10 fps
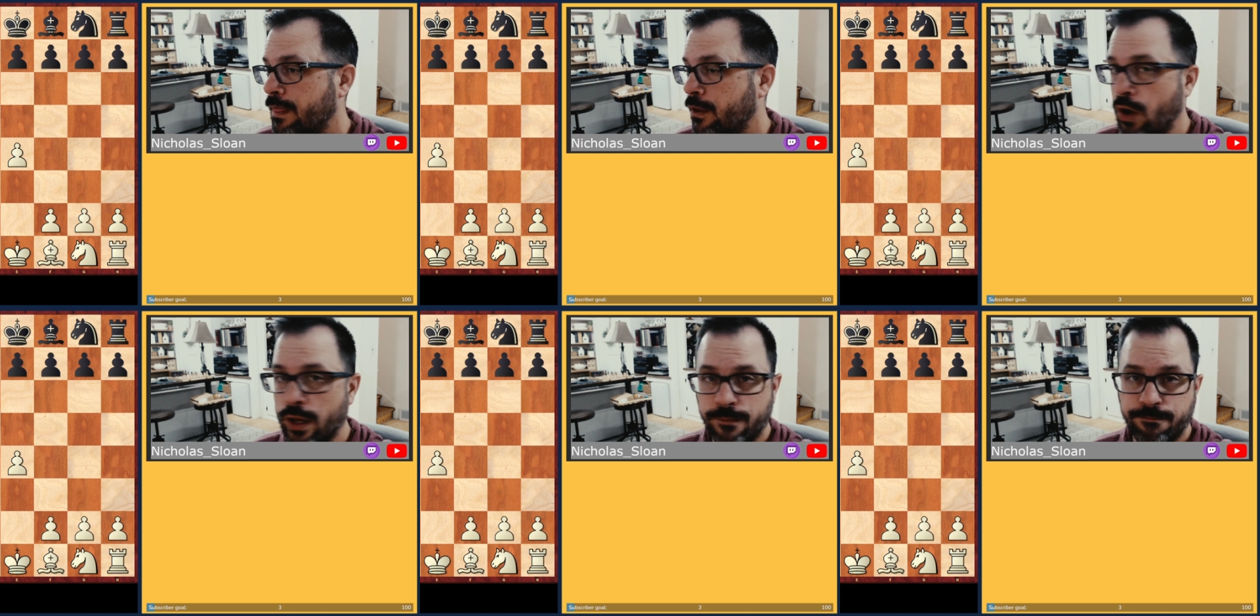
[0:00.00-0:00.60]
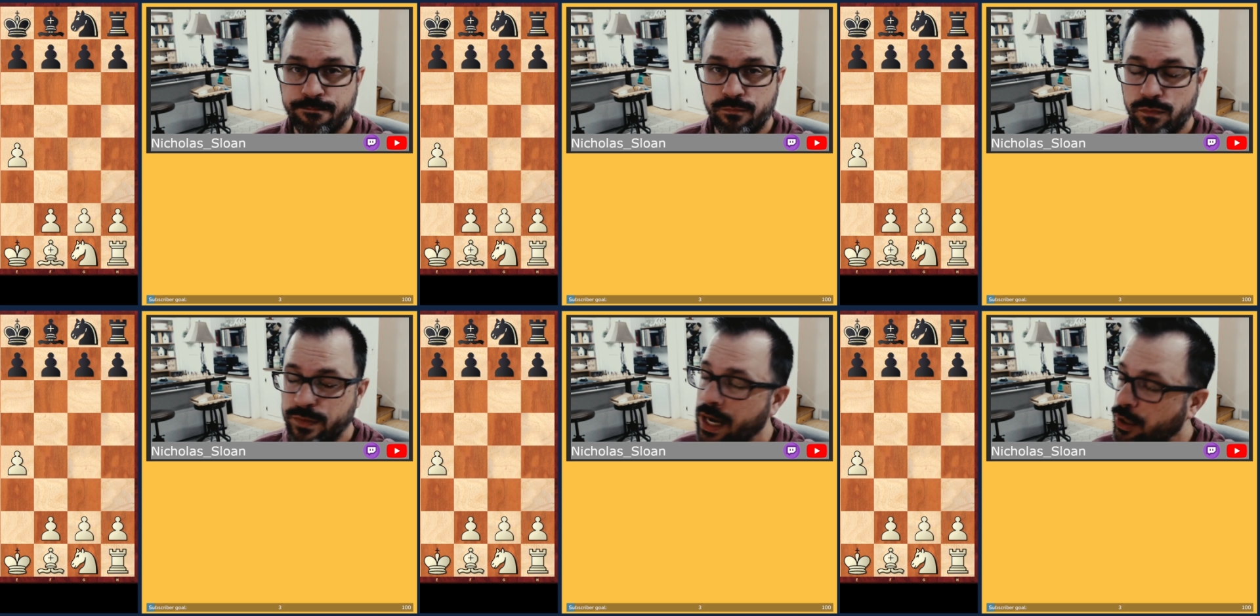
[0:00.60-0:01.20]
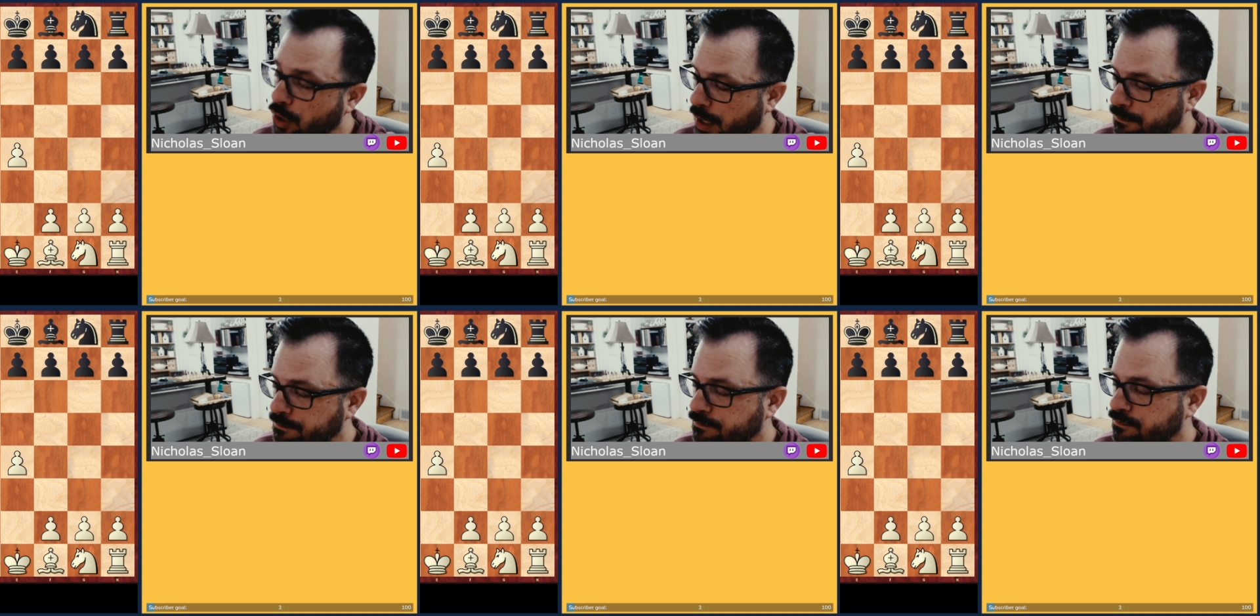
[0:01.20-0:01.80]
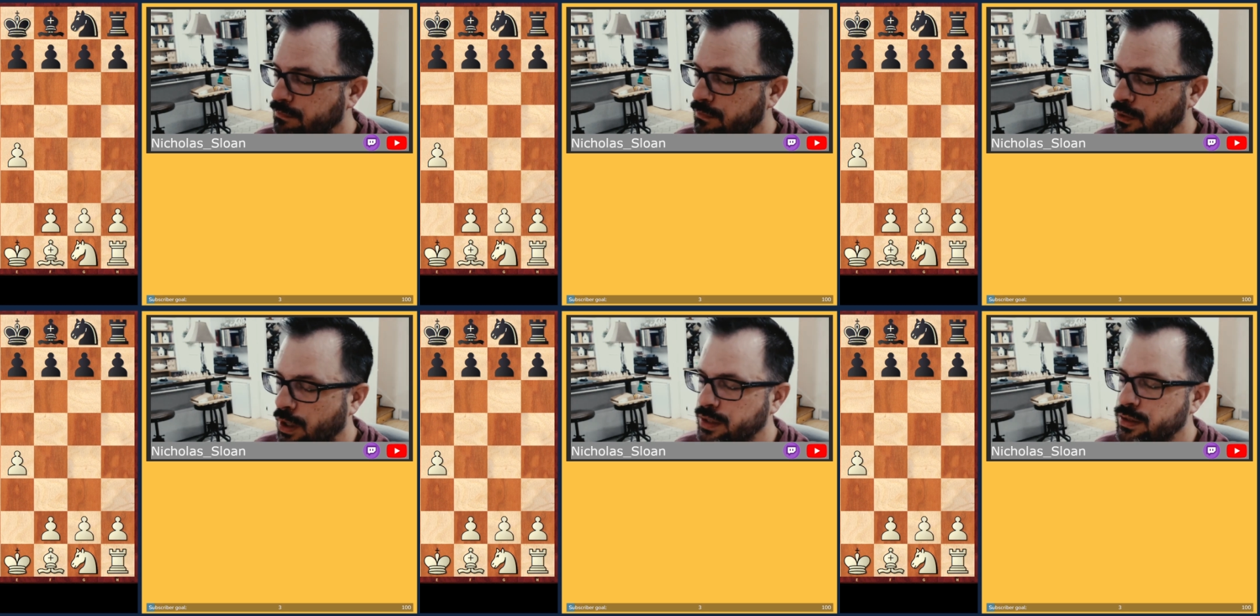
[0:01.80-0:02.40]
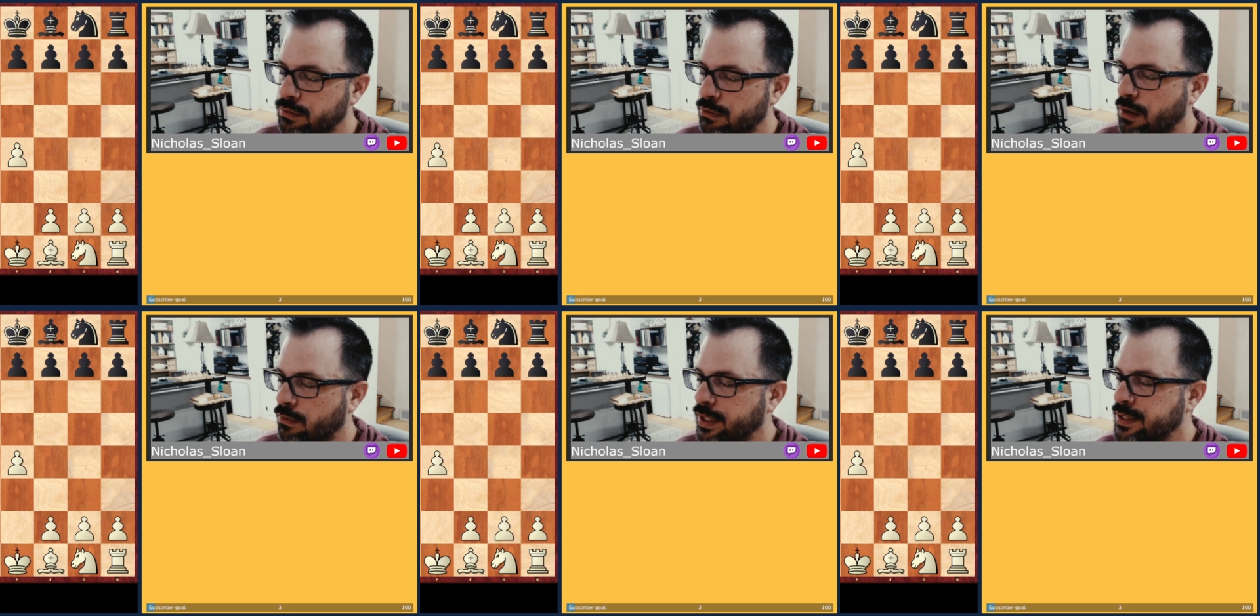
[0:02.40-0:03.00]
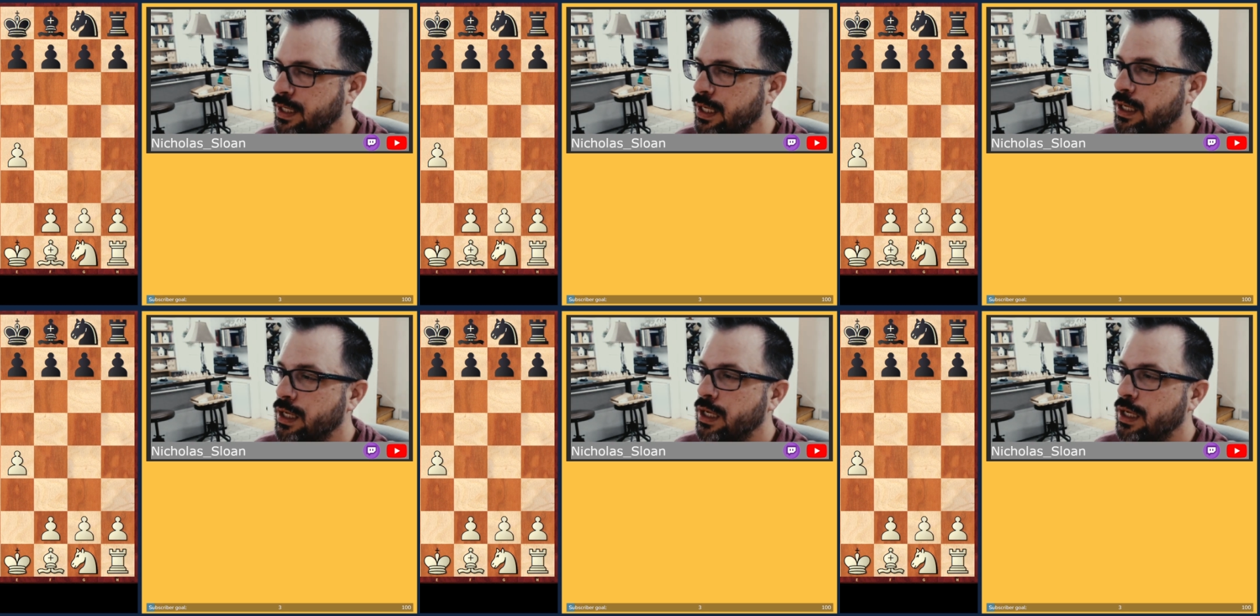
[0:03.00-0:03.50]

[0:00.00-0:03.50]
gone. Not gone. Gone is the wrong way to say it.